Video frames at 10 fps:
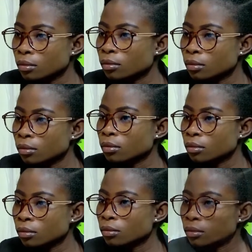do not
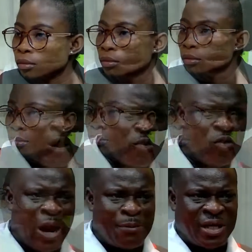fall at Maira
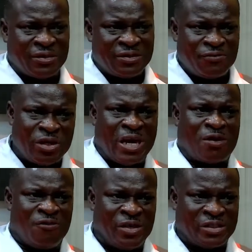Ulama for their
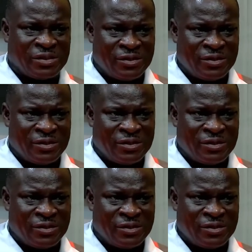covet.